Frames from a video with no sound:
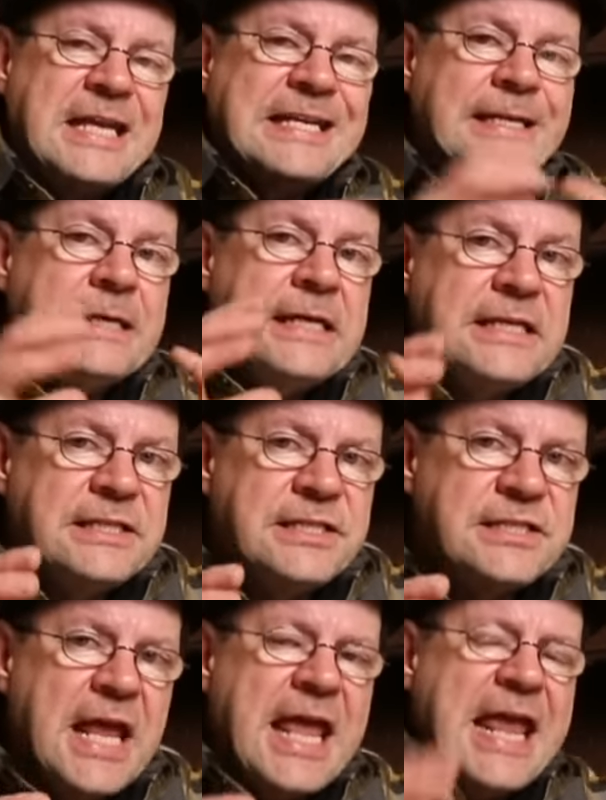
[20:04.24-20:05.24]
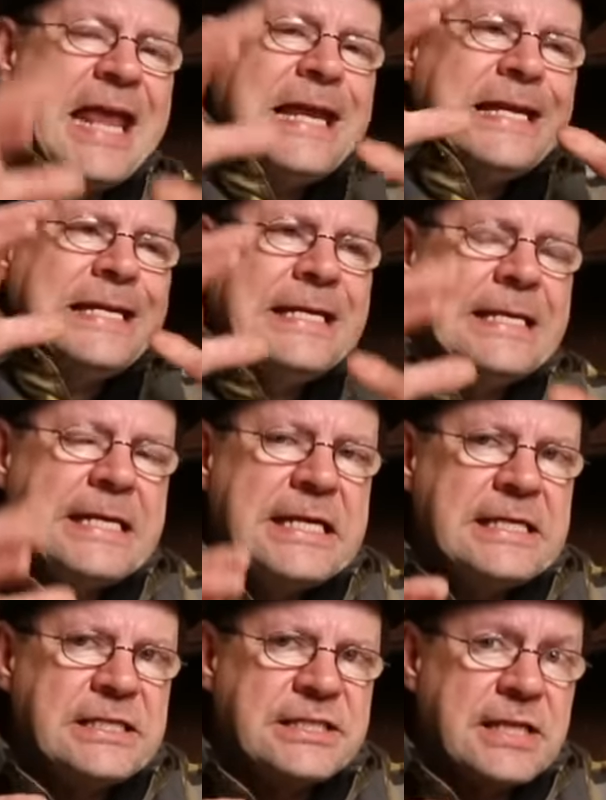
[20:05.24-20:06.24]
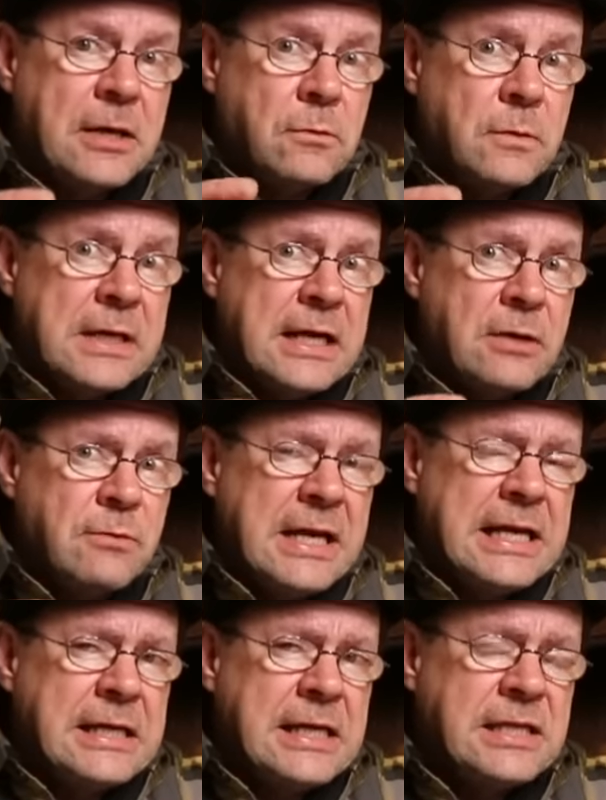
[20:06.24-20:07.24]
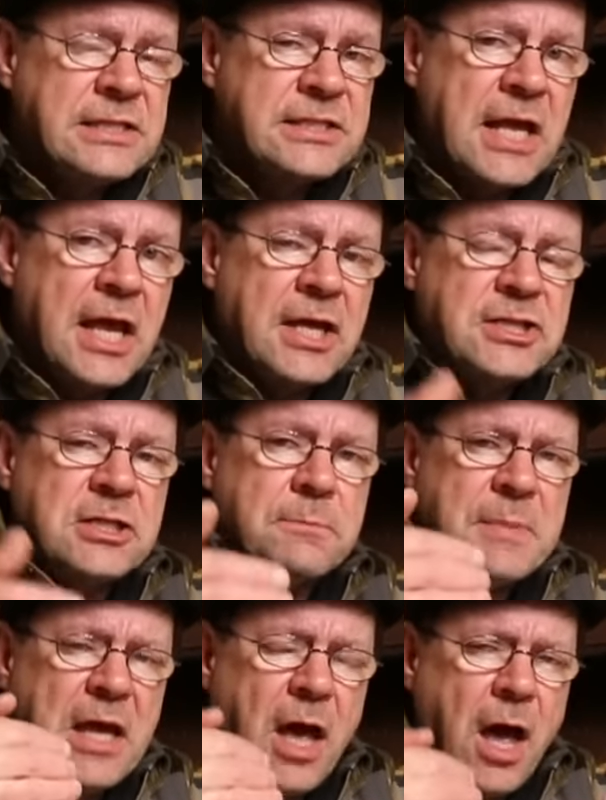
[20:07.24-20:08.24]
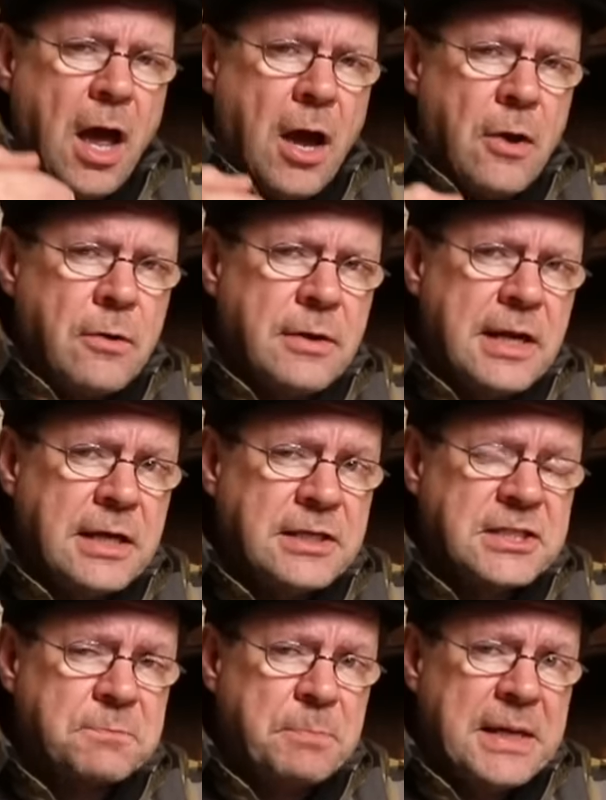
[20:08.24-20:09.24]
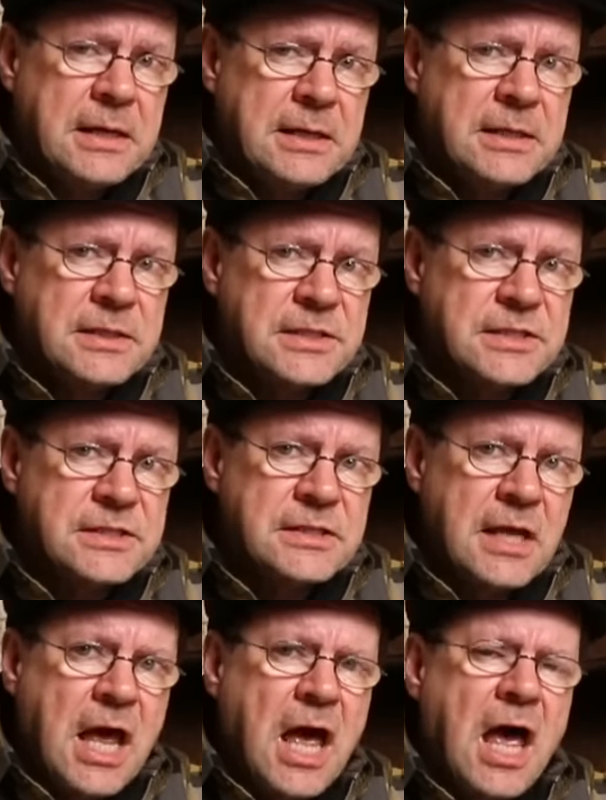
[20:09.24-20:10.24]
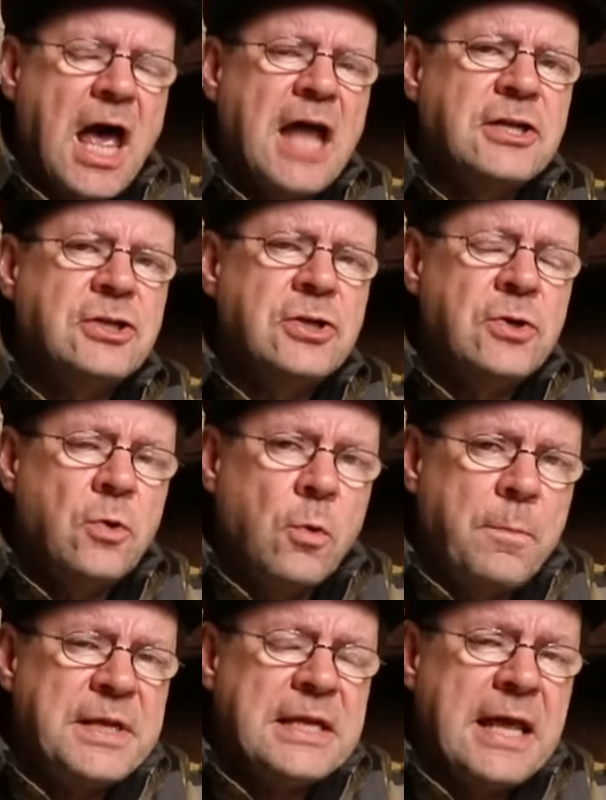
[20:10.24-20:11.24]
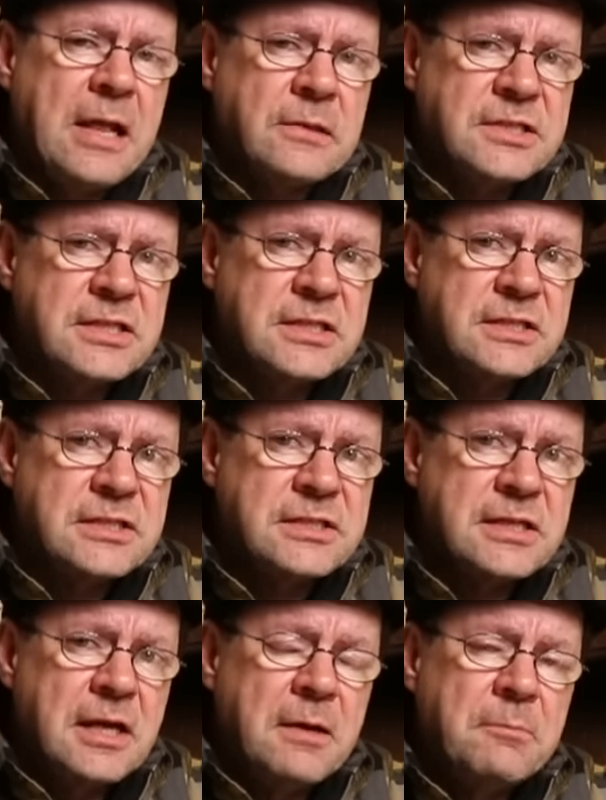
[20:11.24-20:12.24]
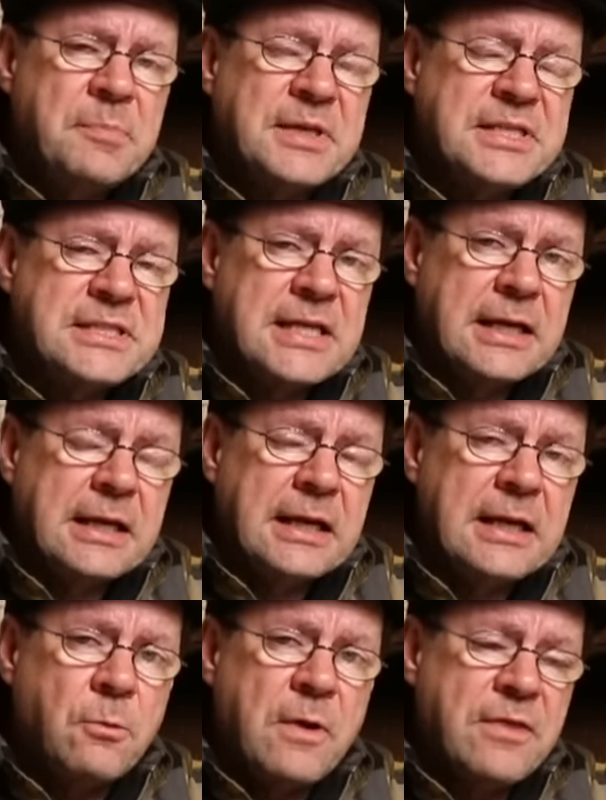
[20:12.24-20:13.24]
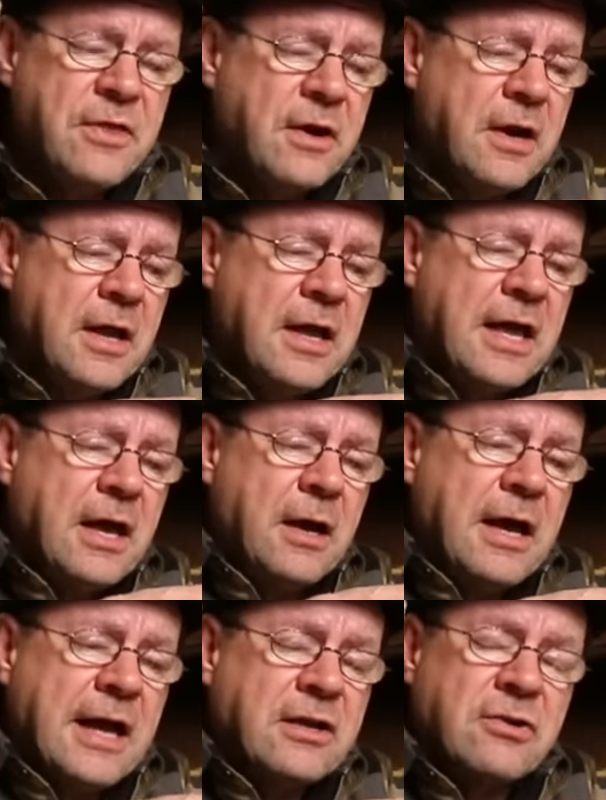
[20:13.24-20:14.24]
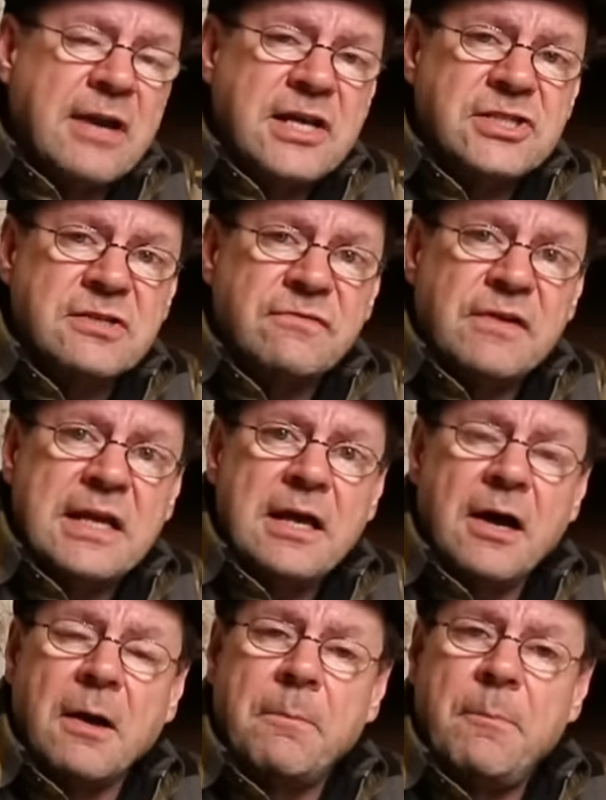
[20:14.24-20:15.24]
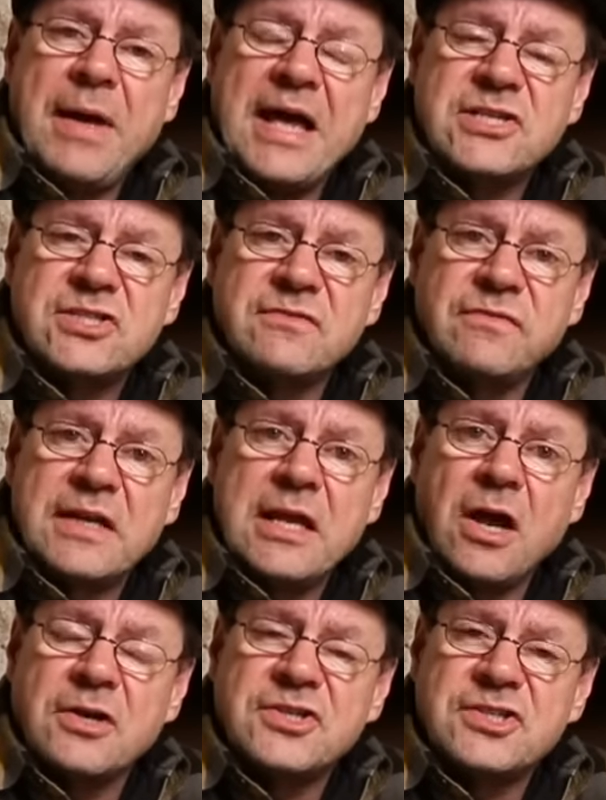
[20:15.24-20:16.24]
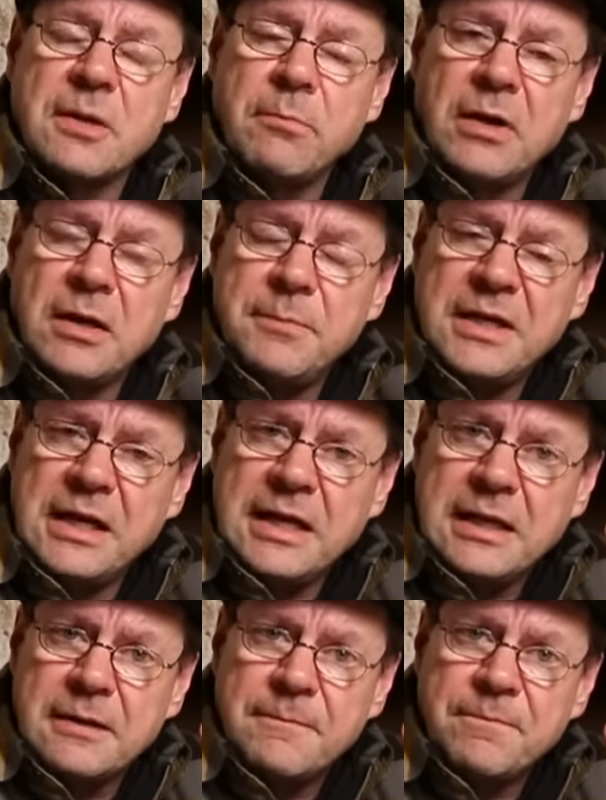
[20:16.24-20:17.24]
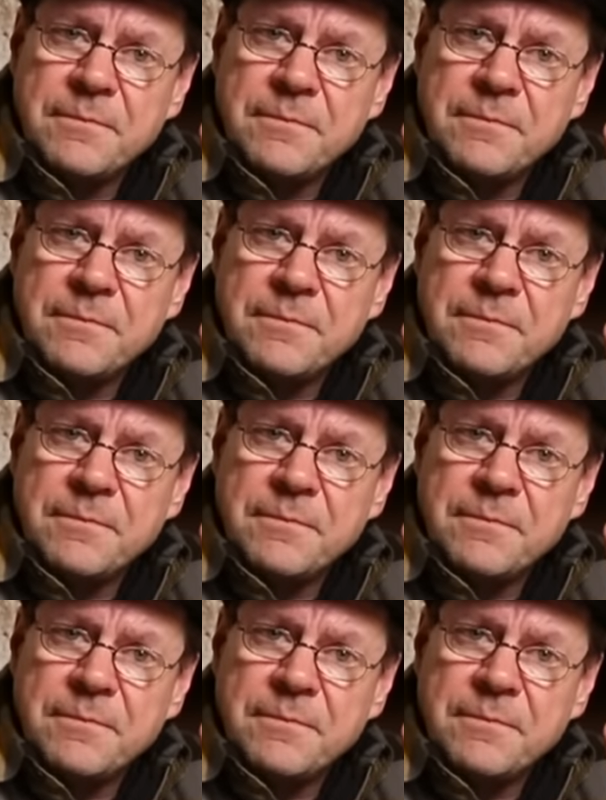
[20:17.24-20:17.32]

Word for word: needs, it needs, it really, really needs to be our experience and nobody else's, particularly whether aggressively or passively or subliminally.